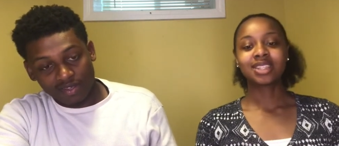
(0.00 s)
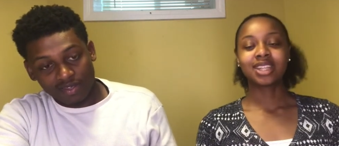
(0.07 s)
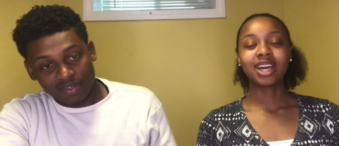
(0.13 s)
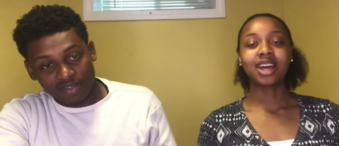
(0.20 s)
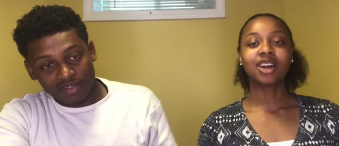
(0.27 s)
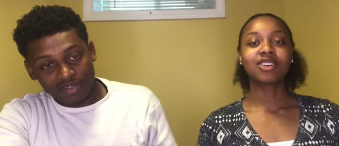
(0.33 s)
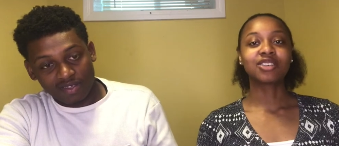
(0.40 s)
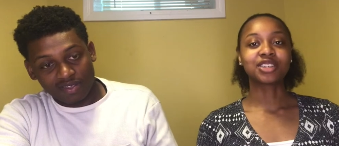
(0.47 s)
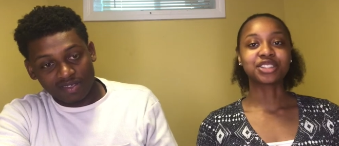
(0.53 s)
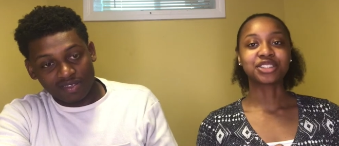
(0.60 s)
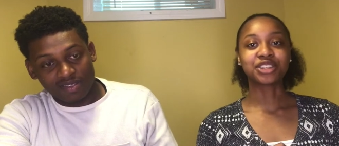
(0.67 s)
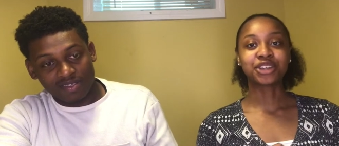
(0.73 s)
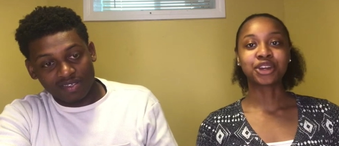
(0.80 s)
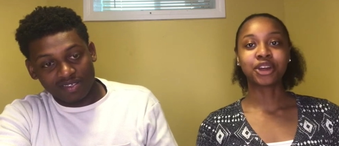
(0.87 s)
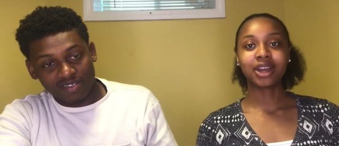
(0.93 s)
Speaker 1: That
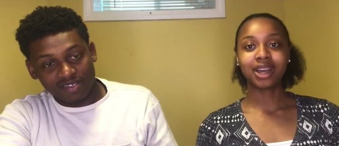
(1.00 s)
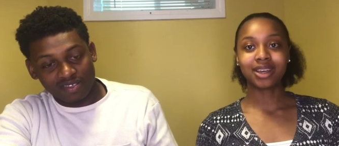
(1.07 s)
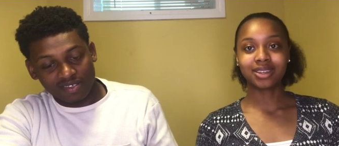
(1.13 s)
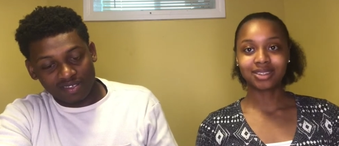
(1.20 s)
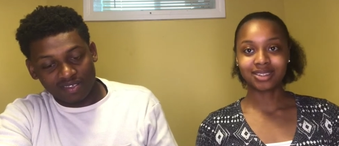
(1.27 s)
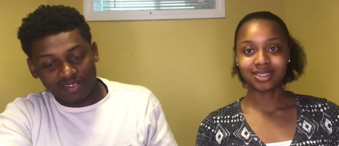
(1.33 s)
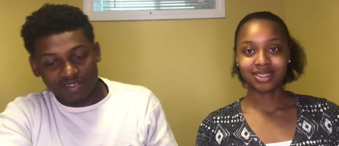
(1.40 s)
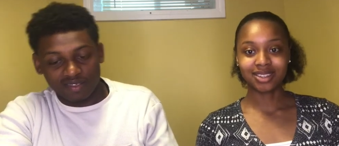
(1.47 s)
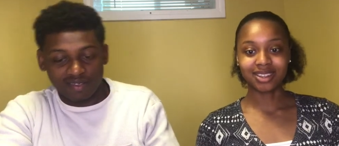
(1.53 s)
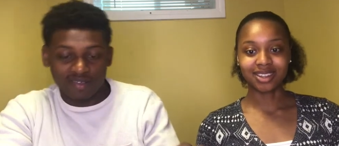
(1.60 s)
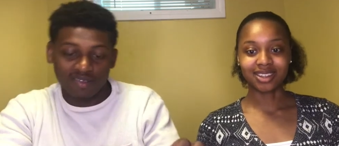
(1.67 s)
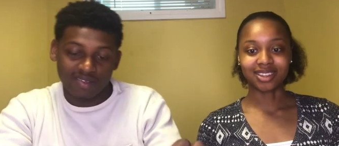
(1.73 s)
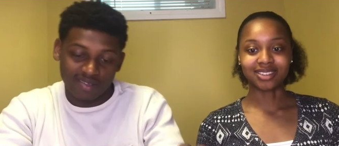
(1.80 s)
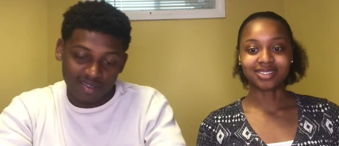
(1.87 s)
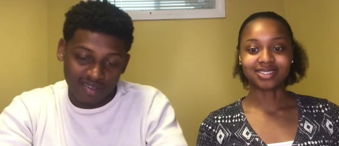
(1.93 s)
was
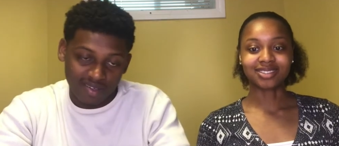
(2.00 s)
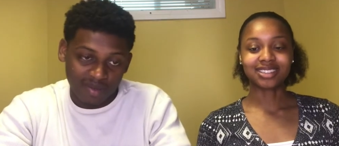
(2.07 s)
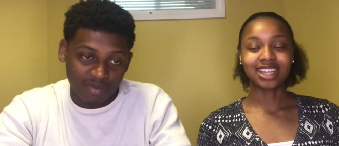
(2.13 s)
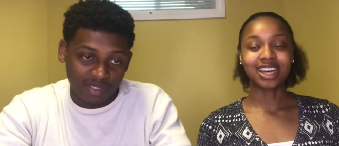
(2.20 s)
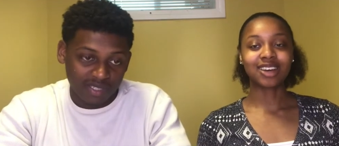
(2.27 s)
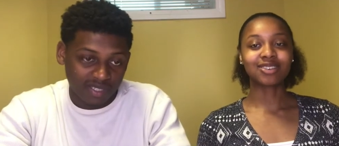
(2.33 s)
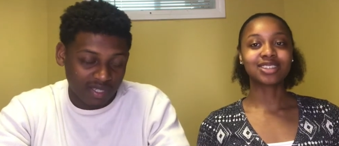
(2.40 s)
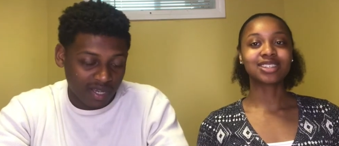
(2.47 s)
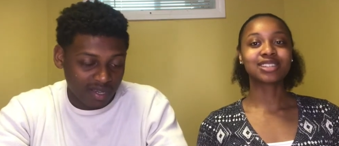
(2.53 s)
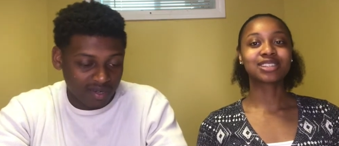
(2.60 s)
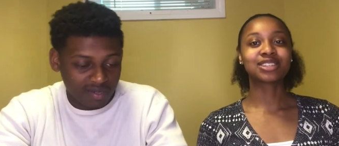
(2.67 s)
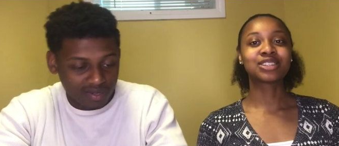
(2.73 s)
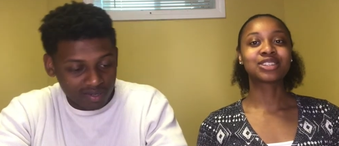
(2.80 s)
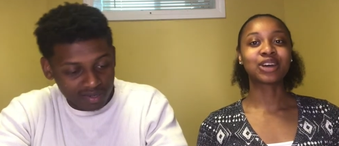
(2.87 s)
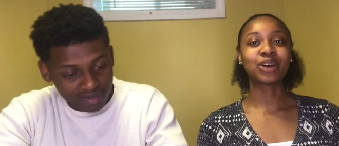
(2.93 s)
crazy. I'm that excited.
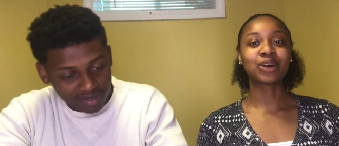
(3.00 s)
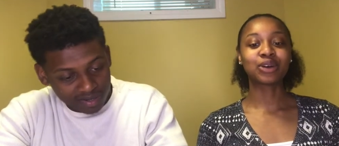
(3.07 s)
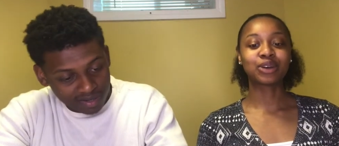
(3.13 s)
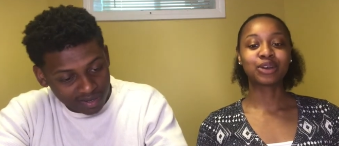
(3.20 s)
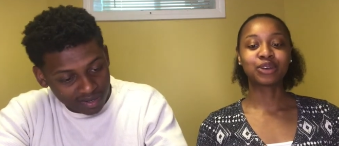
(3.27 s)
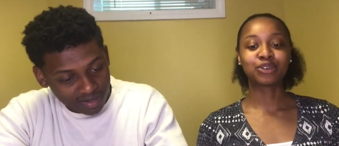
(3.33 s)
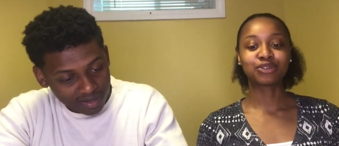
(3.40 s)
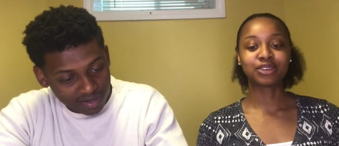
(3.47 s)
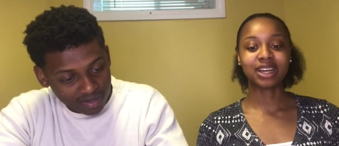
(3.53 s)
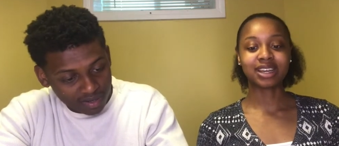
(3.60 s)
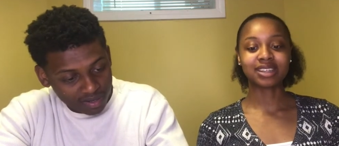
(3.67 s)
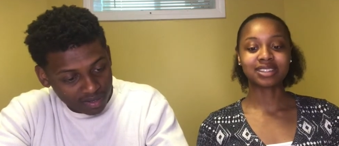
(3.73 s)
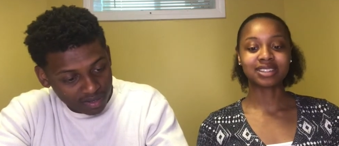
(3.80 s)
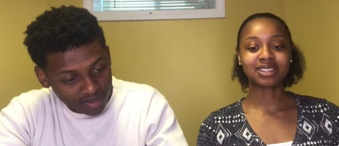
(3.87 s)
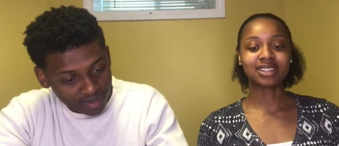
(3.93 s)
was so
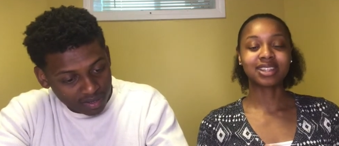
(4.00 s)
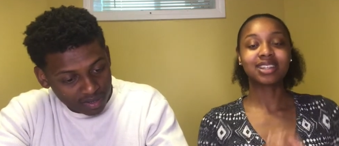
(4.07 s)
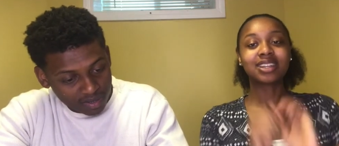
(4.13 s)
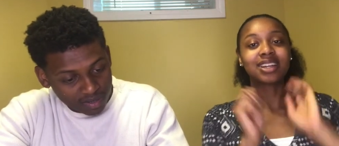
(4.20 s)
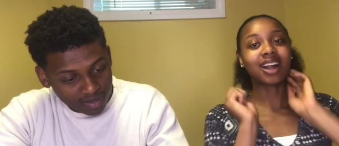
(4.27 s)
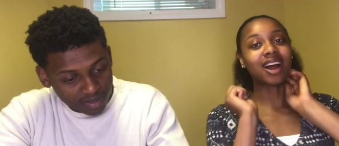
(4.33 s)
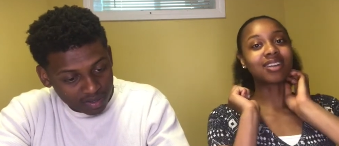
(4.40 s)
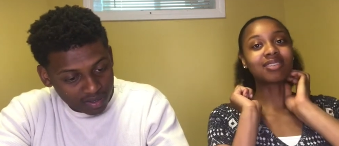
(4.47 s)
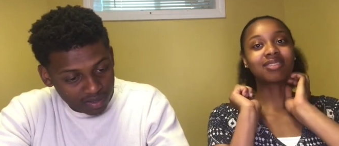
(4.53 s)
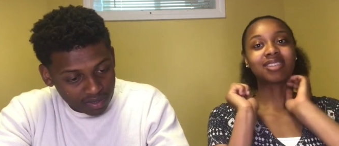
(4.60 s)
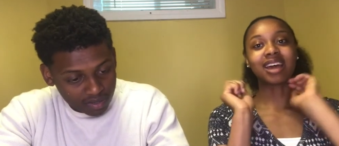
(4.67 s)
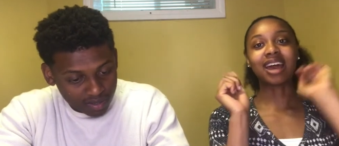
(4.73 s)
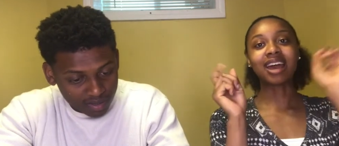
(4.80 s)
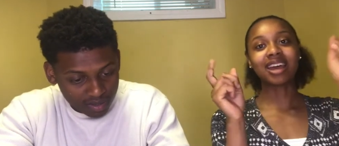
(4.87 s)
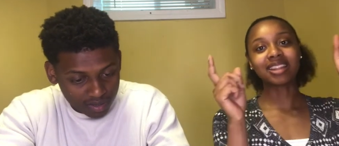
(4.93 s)
crazy. They did all
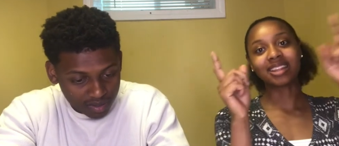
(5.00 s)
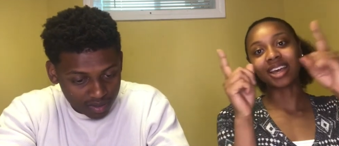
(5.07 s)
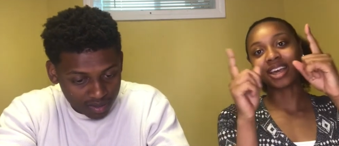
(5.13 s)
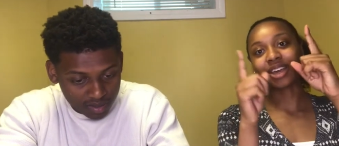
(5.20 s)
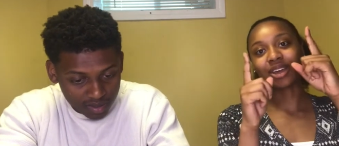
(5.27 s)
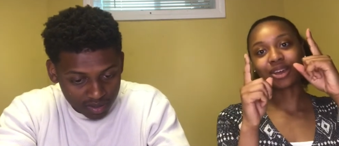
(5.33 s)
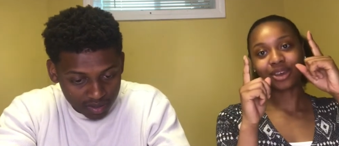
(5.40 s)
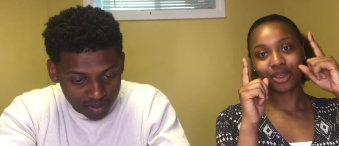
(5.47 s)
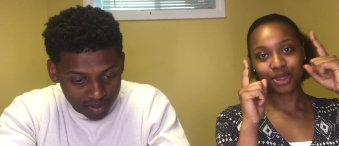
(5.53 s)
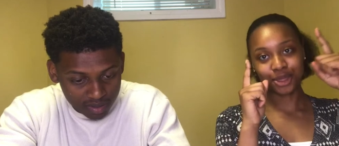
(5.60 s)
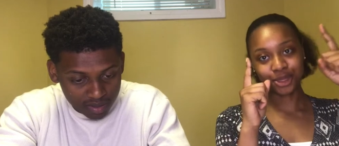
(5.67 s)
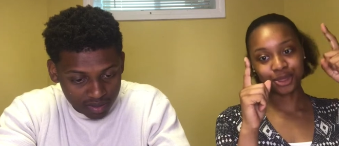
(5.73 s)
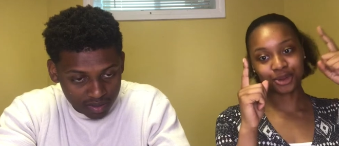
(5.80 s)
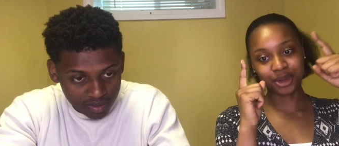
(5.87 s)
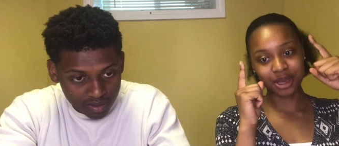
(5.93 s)
of that in like
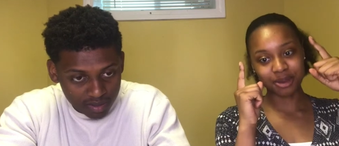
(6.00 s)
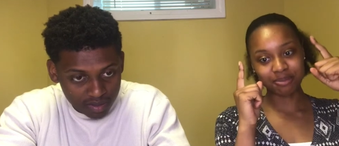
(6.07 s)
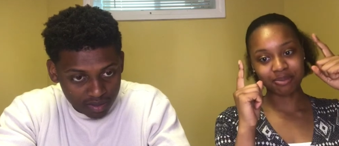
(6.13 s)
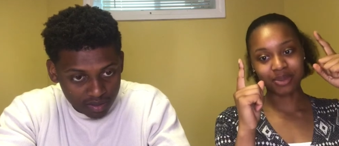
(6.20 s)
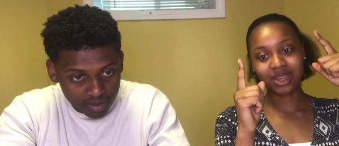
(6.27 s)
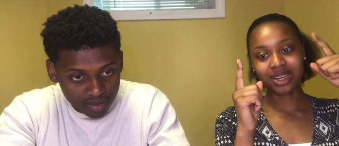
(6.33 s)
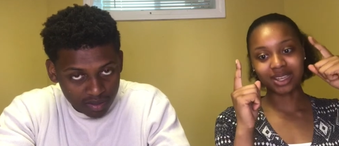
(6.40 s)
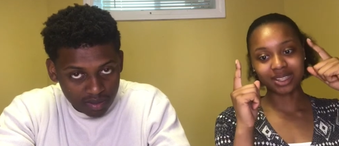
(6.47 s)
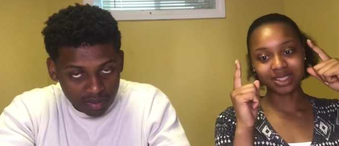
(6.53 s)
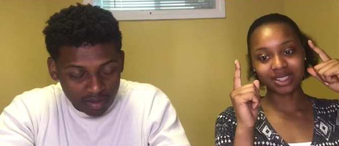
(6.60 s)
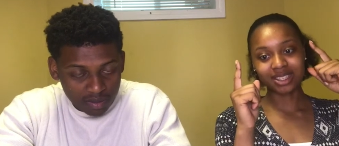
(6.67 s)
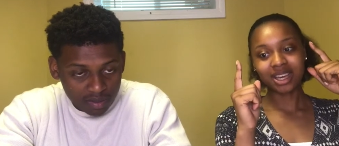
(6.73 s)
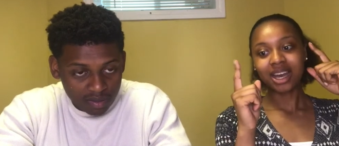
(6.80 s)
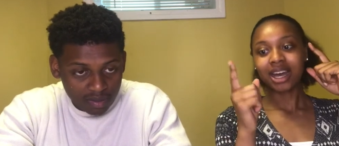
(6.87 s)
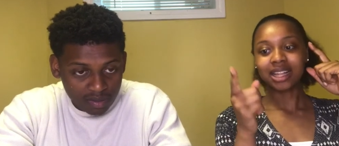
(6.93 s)
three
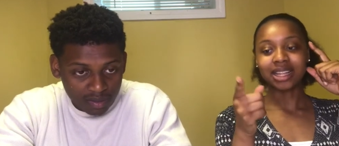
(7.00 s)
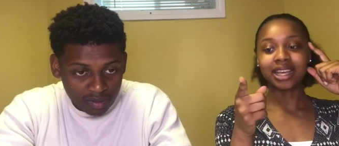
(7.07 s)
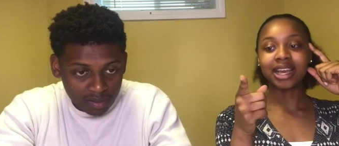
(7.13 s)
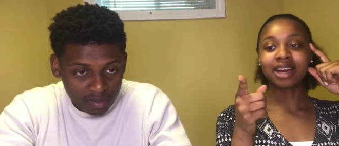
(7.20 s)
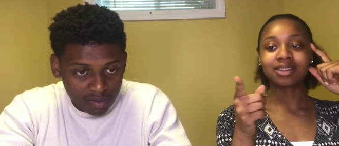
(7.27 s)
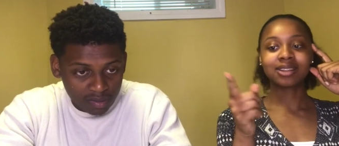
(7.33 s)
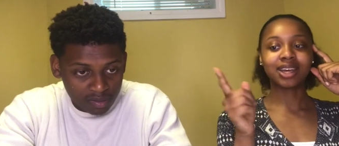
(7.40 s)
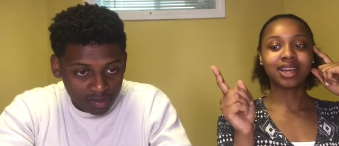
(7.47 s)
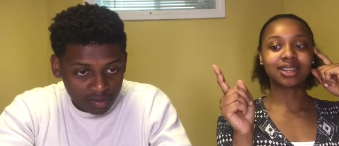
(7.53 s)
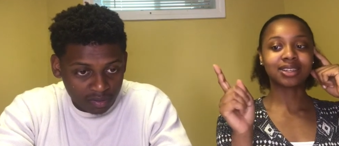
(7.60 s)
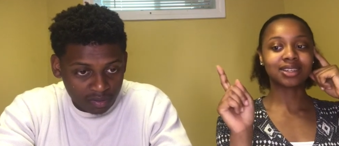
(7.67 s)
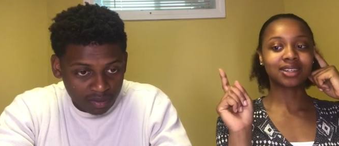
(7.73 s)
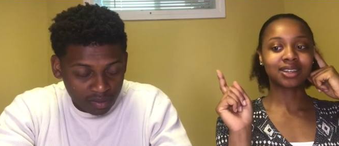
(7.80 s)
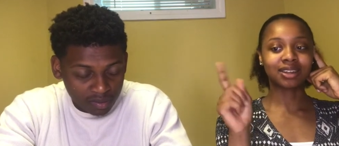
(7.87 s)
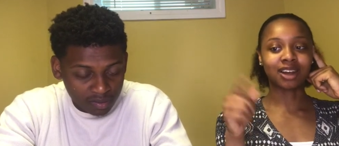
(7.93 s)
minutes. I like how they
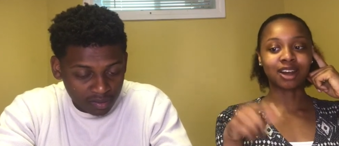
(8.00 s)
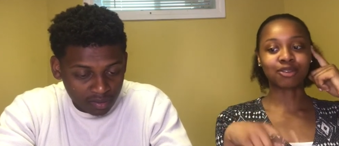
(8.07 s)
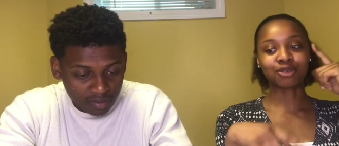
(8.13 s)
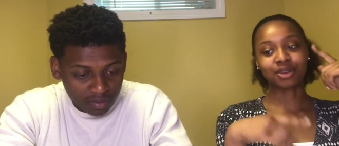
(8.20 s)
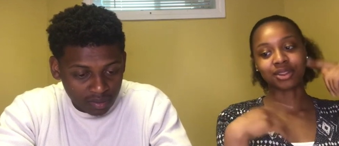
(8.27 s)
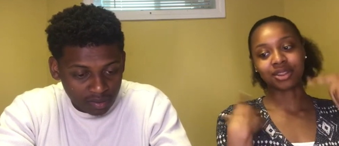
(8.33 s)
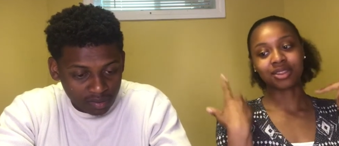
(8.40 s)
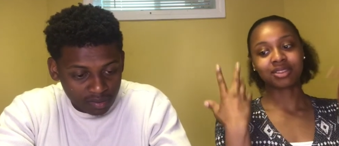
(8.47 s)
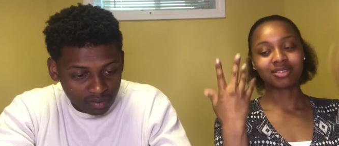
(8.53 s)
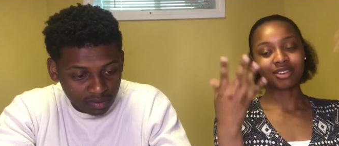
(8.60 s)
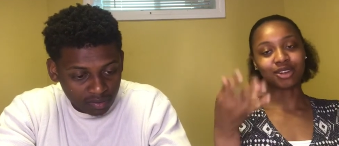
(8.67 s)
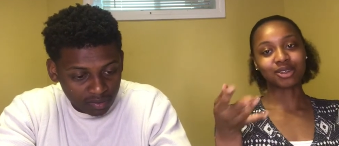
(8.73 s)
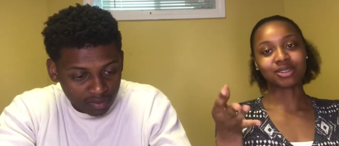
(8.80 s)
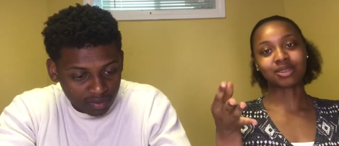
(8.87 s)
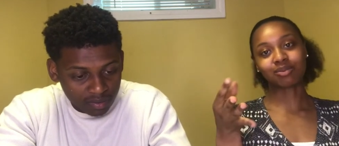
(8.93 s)
ended it off with,
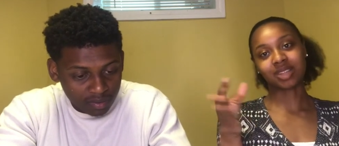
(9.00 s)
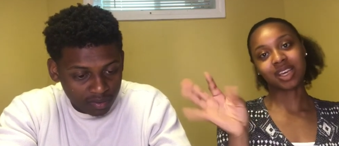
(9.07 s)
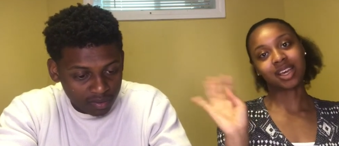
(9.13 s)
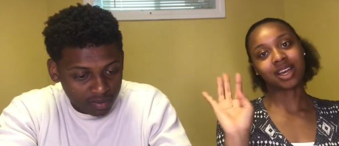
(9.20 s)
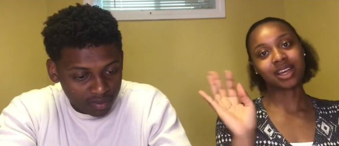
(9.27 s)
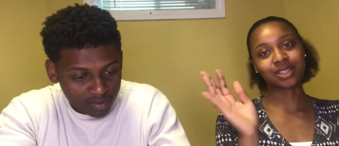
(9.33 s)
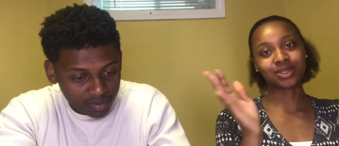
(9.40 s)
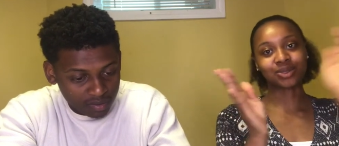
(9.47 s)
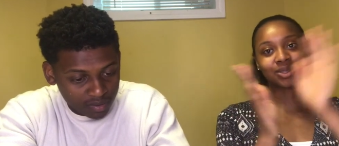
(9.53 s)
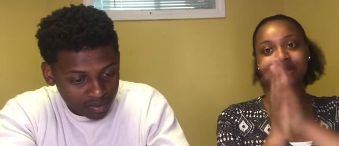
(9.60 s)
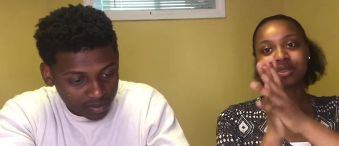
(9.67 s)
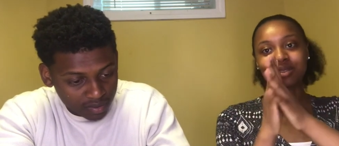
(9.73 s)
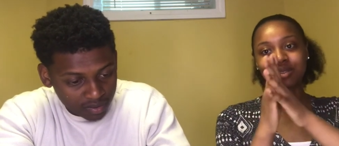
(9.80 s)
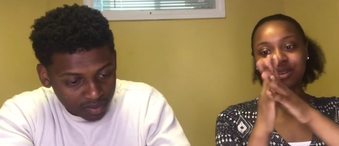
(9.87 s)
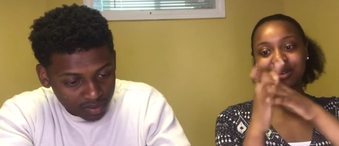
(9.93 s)
you know, something
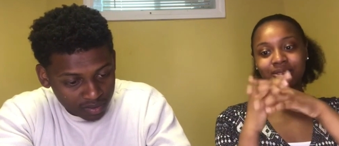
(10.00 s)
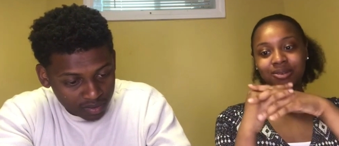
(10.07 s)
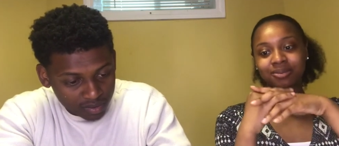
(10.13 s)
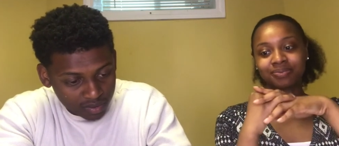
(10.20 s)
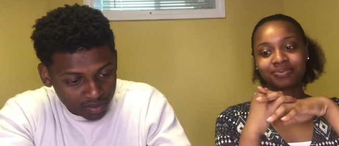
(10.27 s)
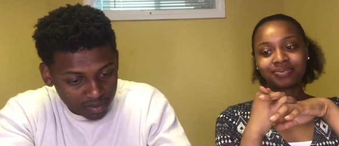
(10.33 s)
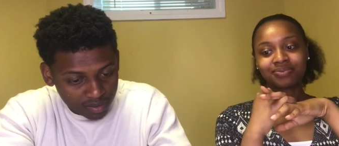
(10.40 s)
casual, you know